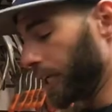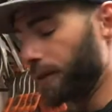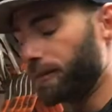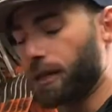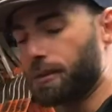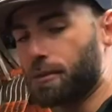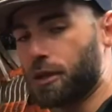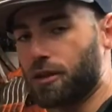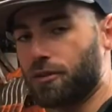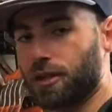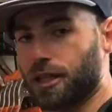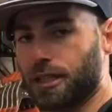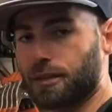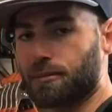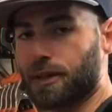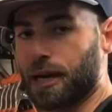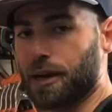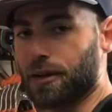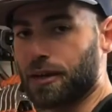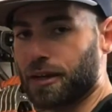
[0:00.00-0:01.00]
going to be moving on the
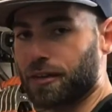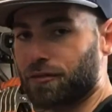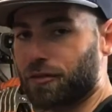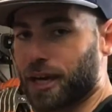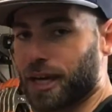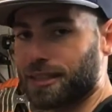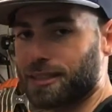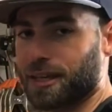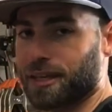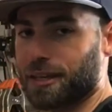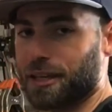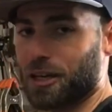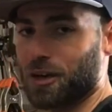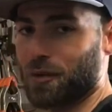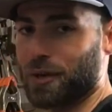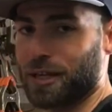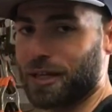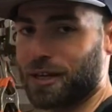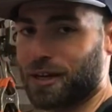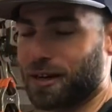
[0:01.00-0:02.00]
mountain. In fact, I know
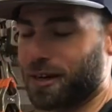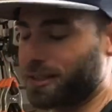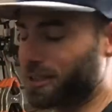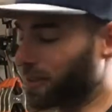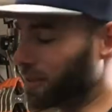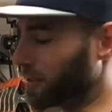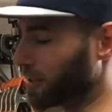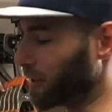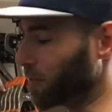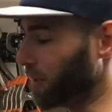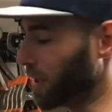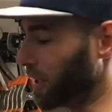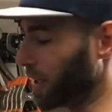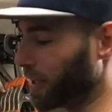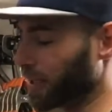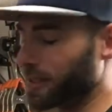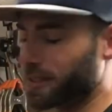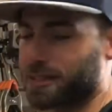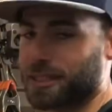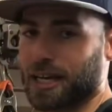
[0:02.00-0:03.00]
we are, so it's going to be a
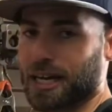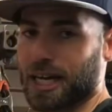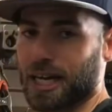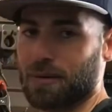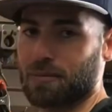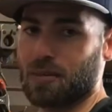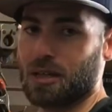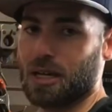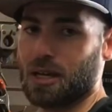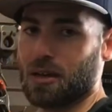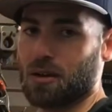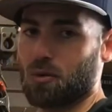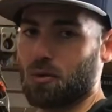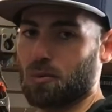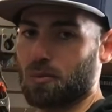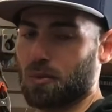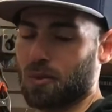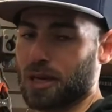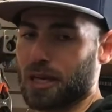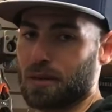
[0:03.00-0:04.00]
good time.
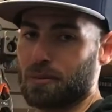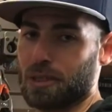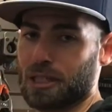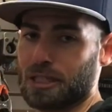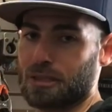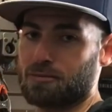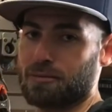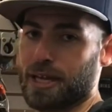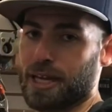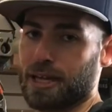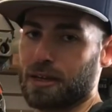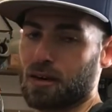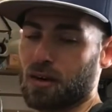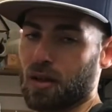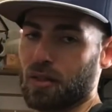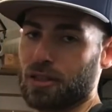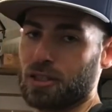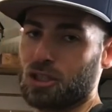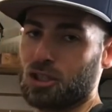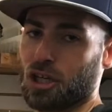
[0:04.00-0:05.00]
We're going to be able to make
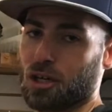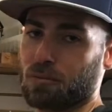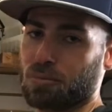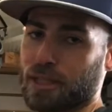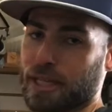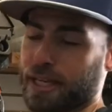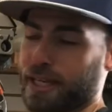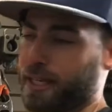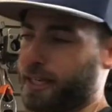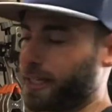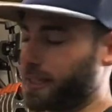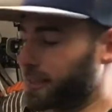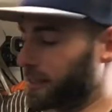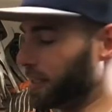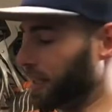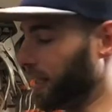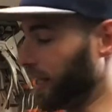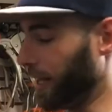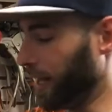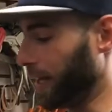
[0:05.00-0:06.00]
all the jump landings
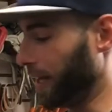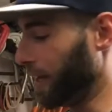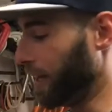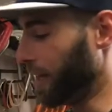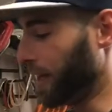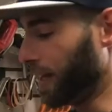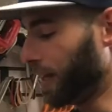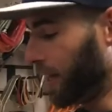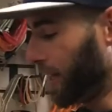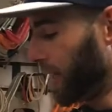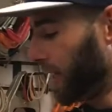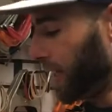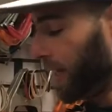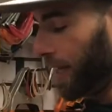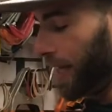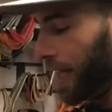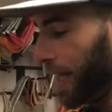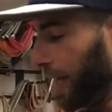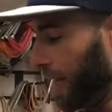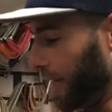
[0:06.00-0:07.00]
today
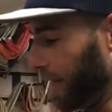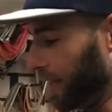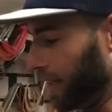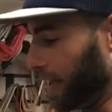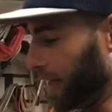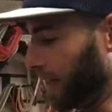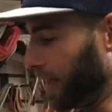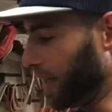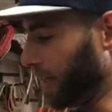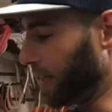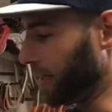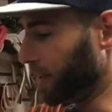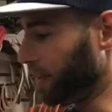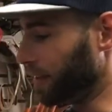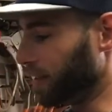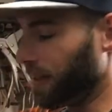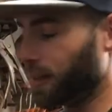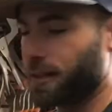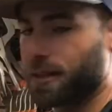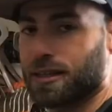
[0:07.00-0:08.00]
and
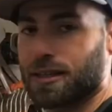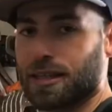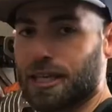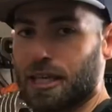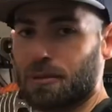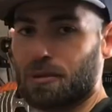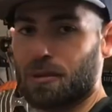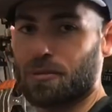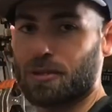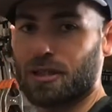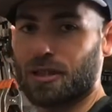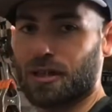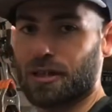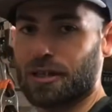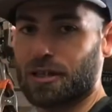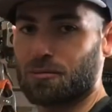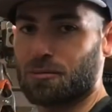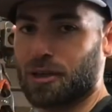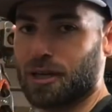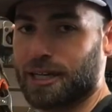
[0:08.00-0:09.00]
keep up with all
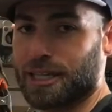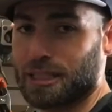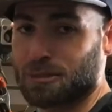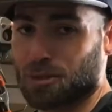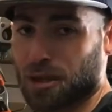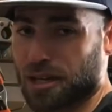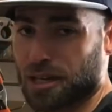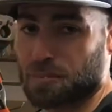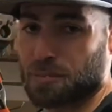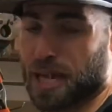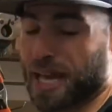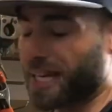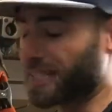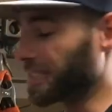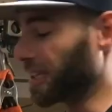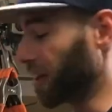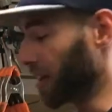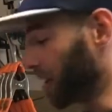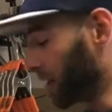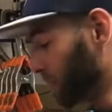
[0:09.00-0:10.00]
your buddies, probably pass all